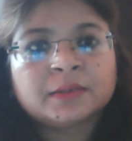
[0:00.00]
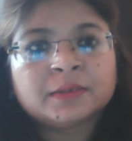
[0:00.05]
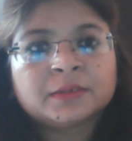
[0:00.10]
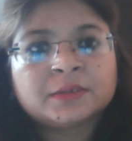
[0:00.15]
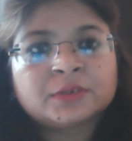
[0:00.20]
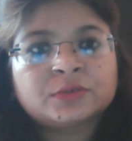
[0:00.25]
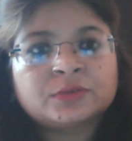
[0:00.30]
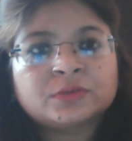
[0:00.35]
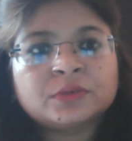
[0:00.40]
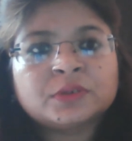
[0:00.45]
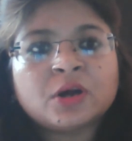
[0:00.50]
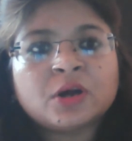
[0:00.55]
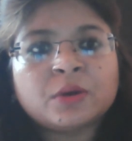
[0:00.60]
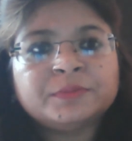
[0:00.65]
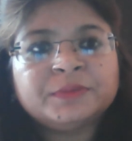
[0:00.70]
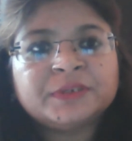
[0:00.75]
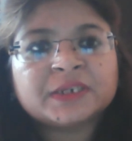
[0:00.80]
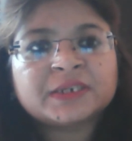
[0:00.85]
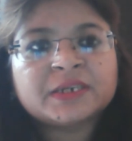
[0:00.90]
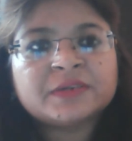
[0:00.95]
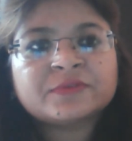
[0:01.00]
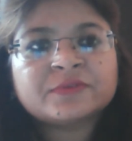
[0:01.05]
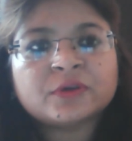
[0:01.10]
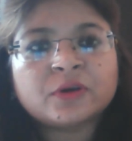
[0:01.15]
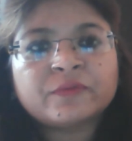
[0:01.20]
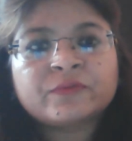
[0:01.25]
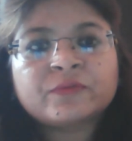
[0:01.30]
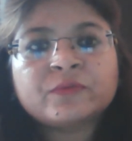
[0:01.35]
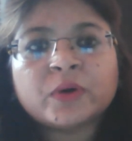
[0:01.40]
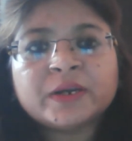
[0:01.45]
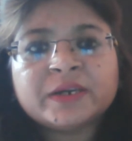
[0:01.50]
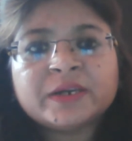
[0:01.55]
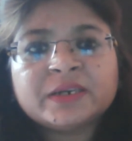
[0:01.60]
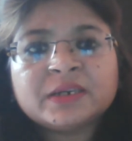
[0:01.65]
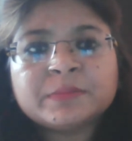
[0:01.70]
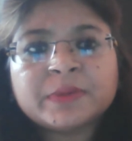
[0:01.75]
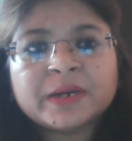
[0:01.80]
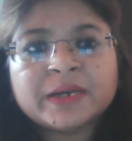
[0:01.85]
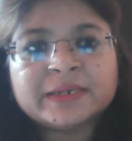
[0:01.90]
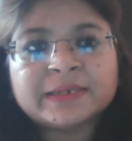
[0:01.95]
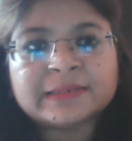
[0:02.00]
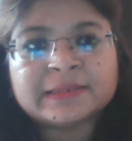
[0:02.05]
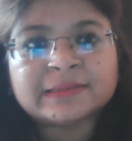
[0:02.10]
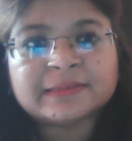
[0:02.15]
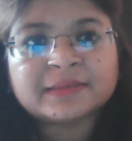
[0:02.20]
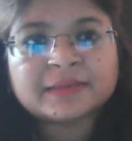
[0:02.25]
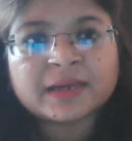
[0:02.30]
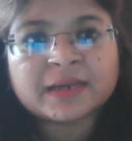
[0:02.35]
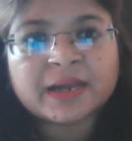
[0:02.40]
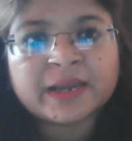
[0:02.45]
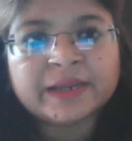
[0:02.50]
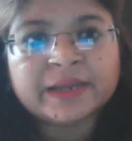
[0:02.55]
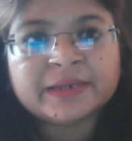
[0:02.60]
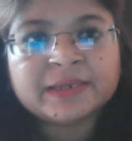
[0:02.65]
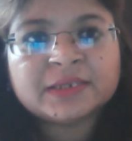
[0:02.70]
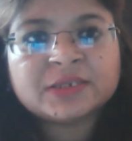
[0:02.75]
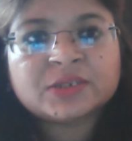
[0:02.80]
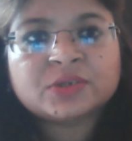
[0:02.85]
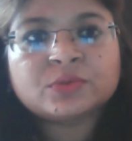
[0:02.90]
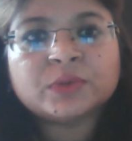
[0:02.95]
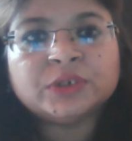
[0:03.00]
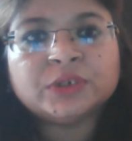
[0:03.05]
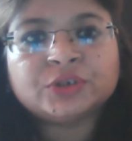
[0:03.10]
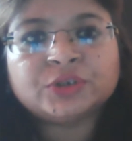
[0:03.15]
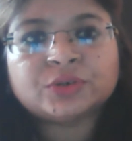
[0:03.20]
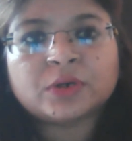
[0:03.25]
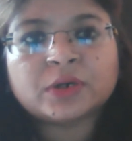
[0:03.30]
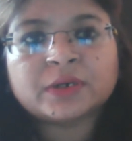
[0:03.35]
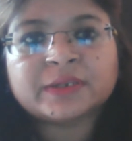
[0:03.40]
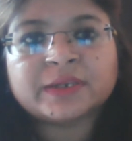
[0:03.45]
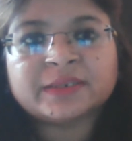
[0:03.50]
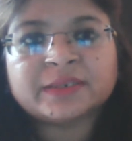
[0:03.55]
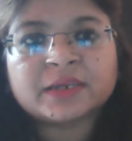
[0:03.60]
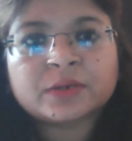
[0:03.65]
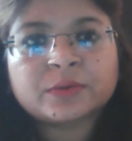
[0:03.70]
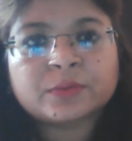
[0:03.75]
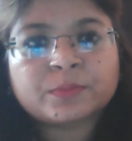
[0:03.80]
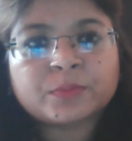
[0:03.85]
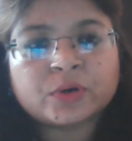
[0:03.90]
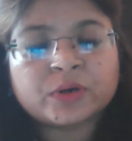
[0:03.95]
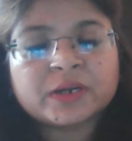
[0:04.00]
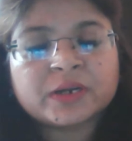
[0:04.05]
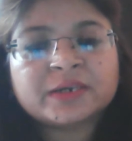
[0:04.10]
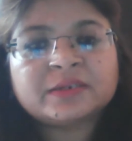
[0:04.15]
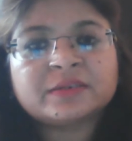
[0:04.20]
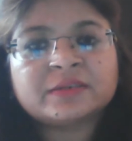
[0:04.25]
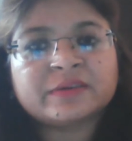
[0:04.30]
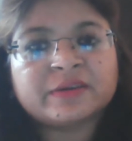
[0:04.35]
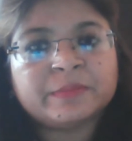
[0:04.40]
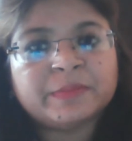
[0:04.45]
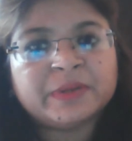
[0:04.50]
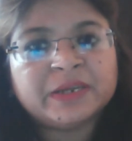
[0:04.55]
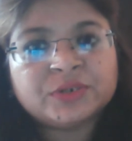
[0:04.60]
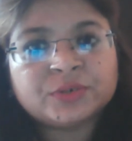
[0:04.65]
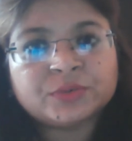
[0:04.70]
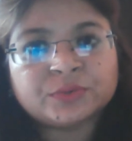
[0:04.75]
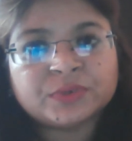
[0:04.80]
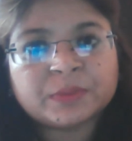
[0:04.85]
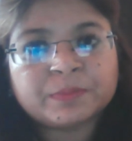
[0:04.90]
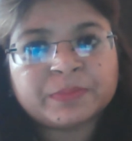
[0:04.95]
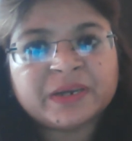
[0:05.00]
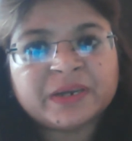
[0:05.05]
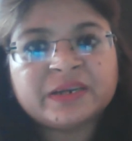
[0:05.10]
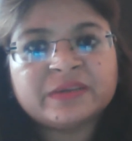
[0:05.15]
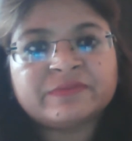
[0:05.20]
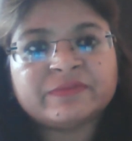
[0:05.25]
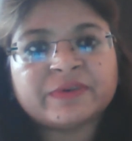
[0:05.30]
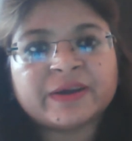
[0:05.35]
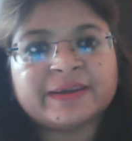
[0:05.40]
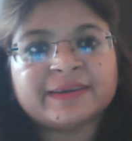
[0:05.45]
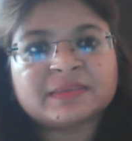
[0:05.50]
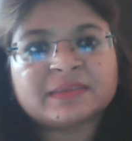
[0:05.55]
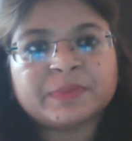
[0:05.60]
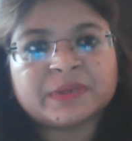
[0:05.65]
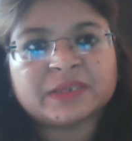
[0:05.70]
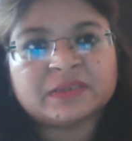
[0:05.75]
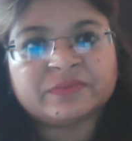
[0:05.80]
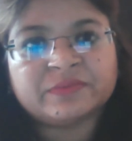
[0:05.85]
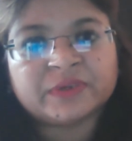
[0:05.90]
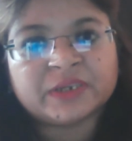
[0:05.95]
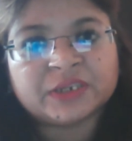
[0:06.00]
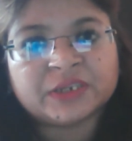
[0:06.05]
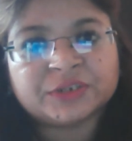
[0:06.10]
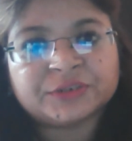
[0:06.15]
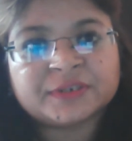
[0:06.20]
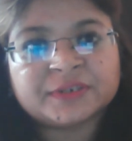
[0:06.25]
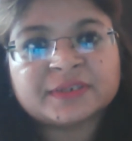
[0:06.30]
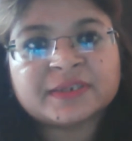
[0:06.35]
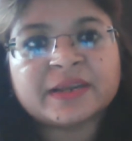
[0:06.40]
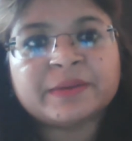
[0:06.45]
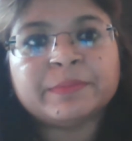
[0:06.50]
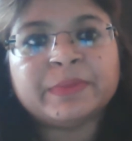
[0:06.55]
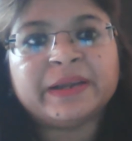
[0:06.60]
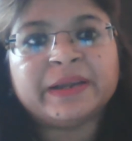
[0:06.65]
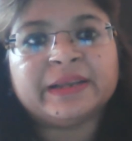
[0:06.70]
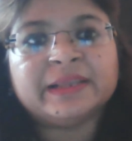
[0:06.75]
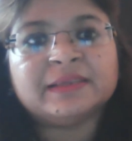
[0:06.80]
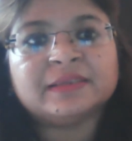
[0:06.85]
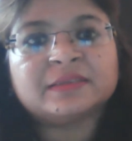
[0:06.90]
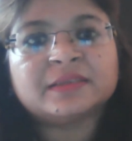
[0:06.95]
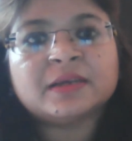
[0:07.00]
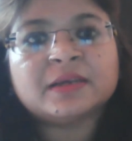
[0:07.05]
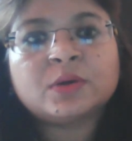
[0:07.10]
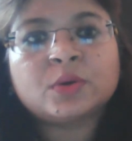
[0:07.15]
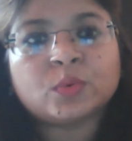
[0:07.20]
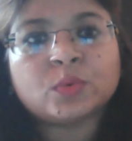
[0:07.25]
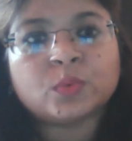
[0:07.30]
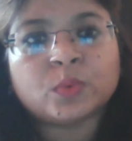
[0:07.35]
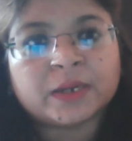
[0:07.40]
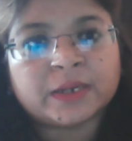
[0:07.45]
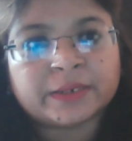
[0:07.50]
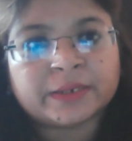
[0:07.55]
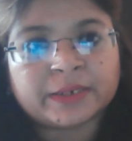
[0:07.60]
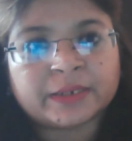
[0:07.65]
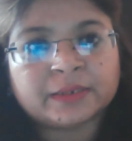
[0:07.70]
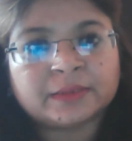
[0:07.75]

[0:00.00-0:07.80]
So the objectives of quality by design is to ensure that the product remains to the predefined specifications and maintains the quality.